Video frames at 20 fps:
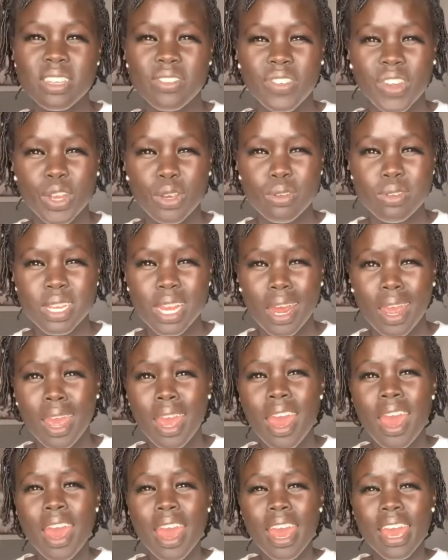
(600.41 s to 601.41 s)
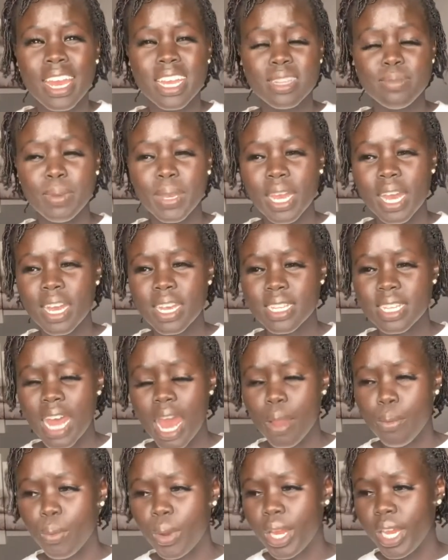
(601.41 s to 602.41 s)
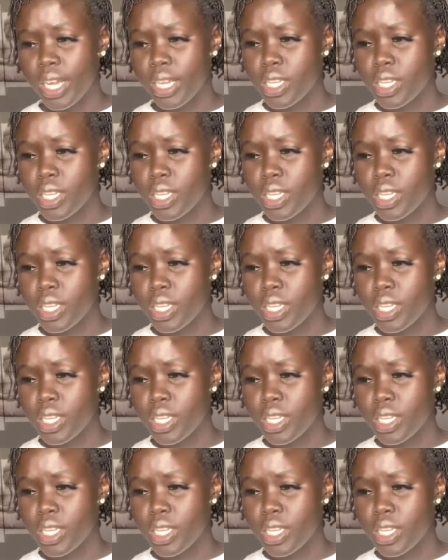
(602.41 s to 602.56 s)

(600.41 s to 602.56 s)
video today is because I wanted